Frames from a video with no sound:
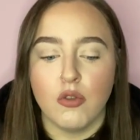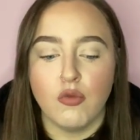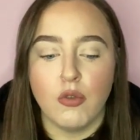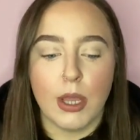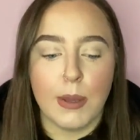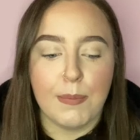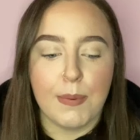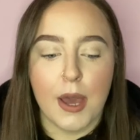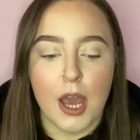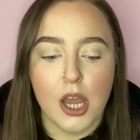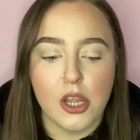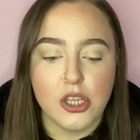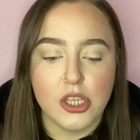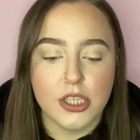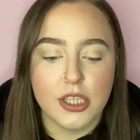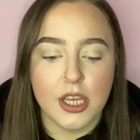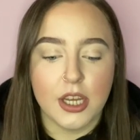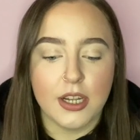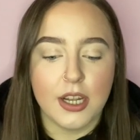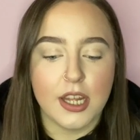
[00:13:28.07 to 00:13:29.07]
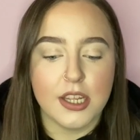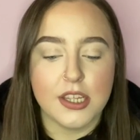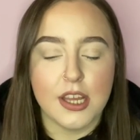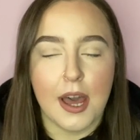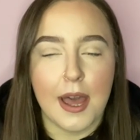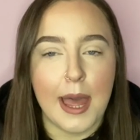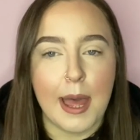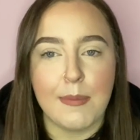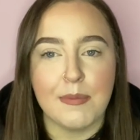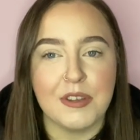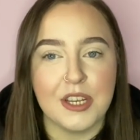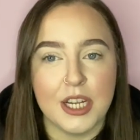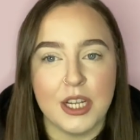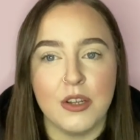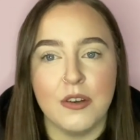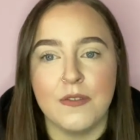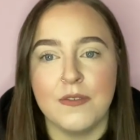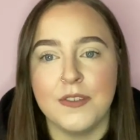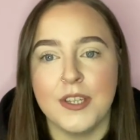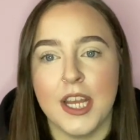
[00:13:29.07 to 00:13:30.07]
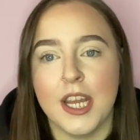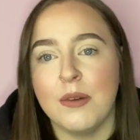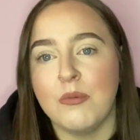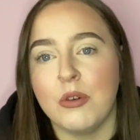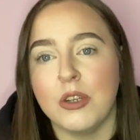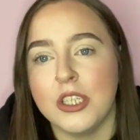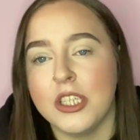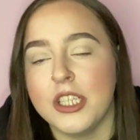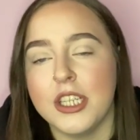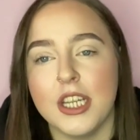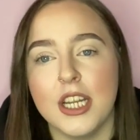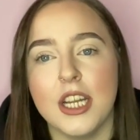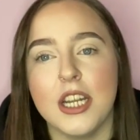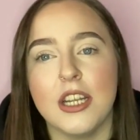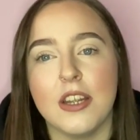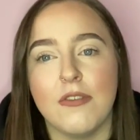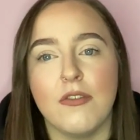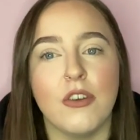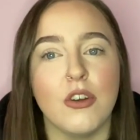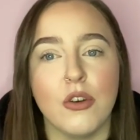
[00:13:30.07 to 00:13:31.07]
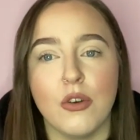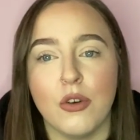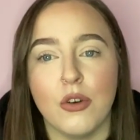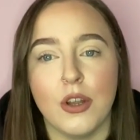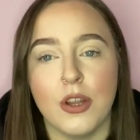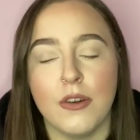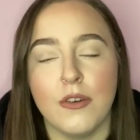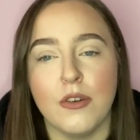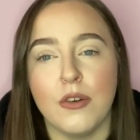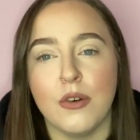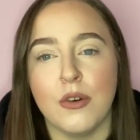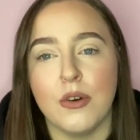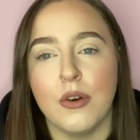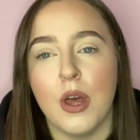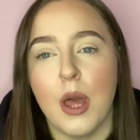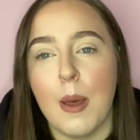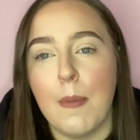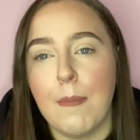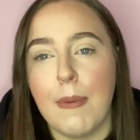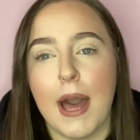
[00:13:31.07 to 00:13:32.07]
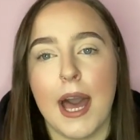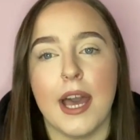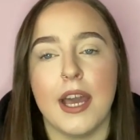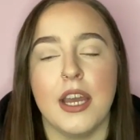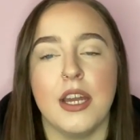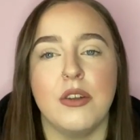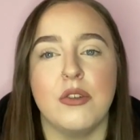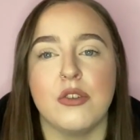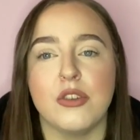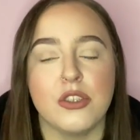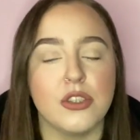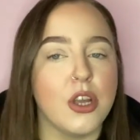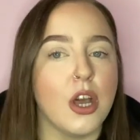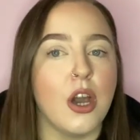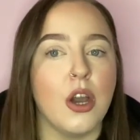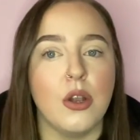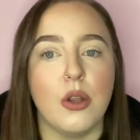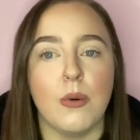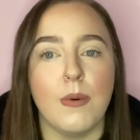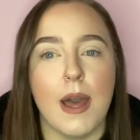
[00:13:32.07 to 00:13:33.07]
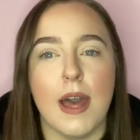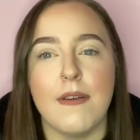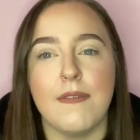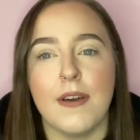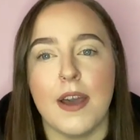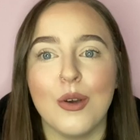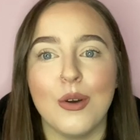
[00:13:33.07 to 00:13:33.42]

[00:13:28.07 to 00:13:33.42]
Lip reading: repurchase it unless I absolutely loved it and wanted it in a different colour or pattern or style or whatever.